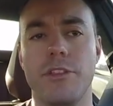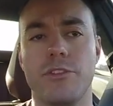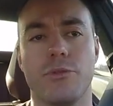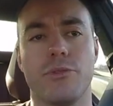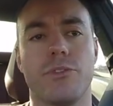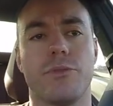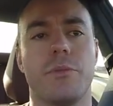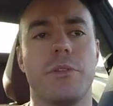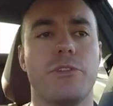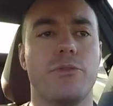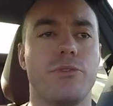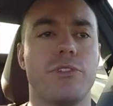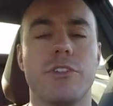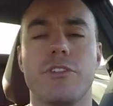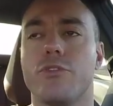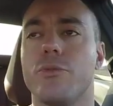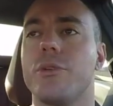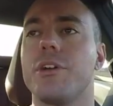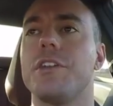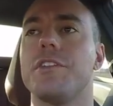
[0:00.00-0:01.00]
this was
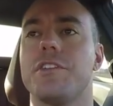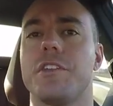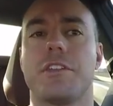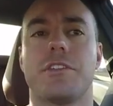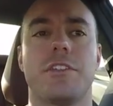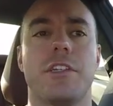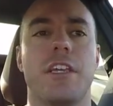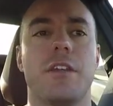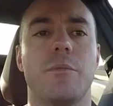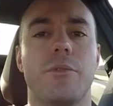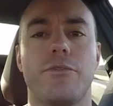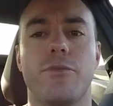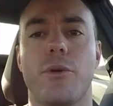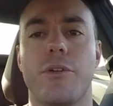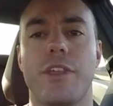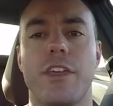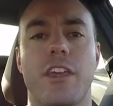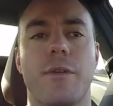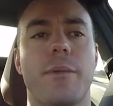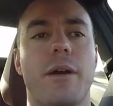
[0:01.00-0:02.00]
in 2016,
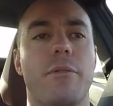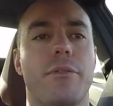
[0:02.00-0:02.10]
before they came